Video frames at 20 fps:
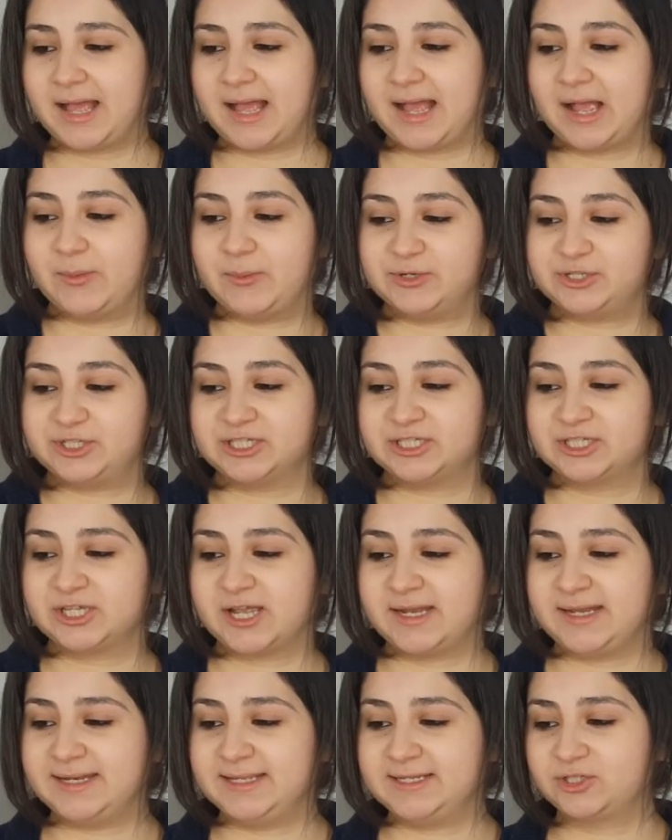which in
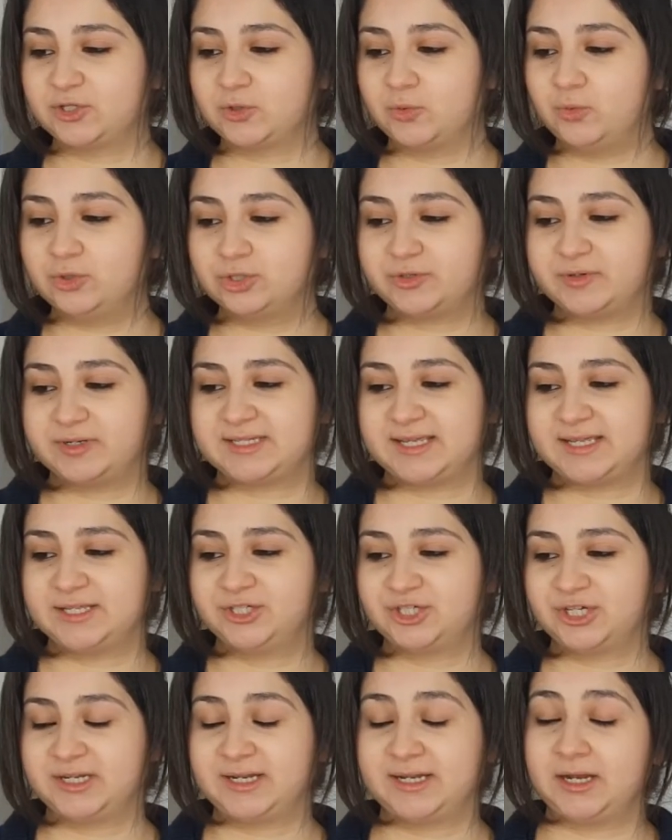turn leads to water
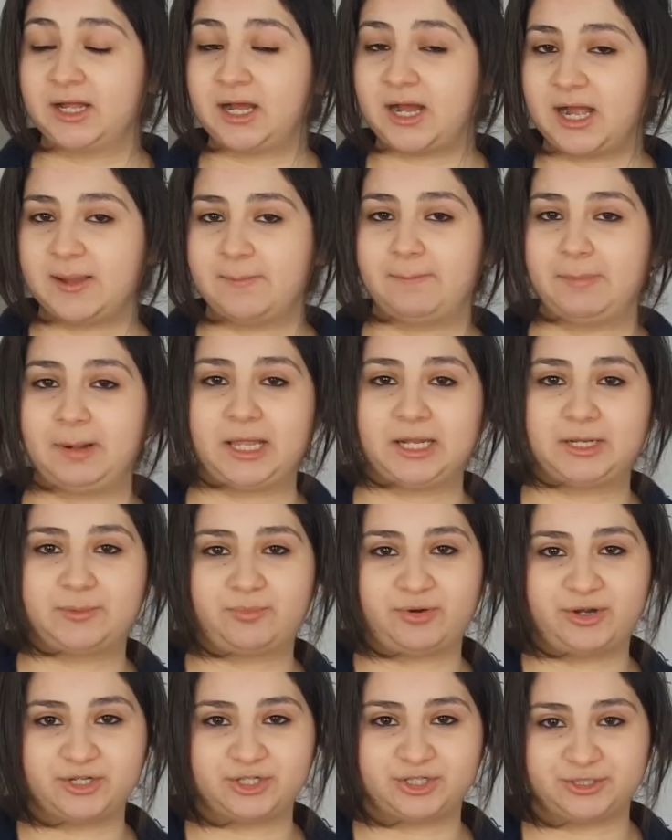retention and high blood
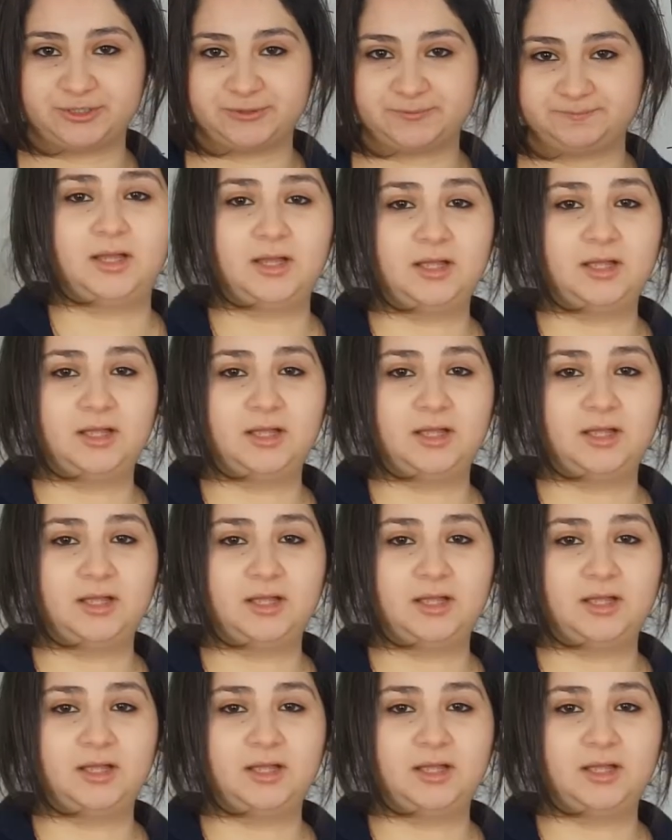pressure.